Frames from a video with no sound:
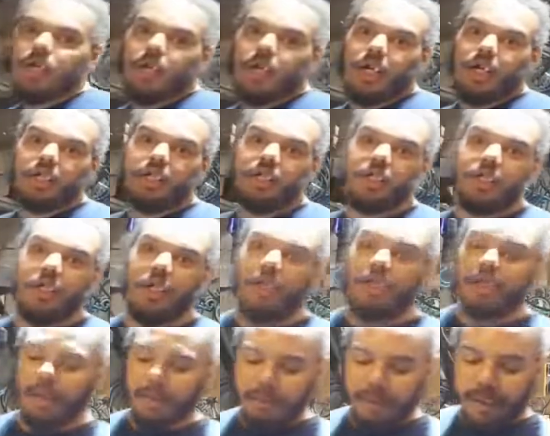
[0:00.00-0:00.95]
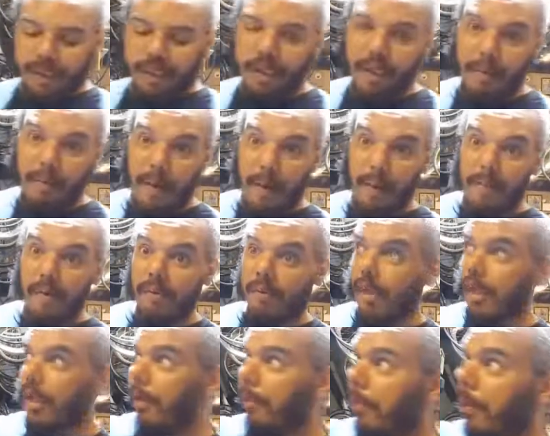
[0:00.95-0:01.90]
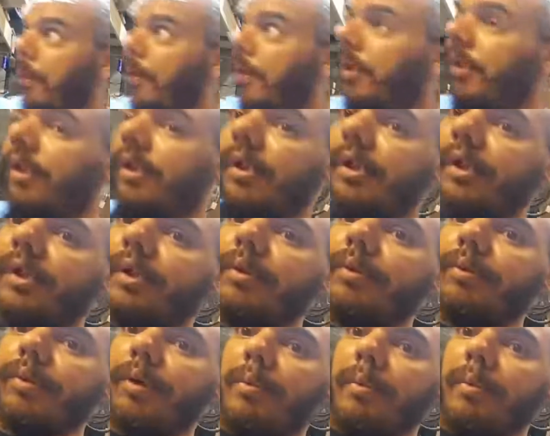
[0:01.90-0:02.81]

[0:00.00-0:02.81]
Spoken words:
I just saw something that might be very important for a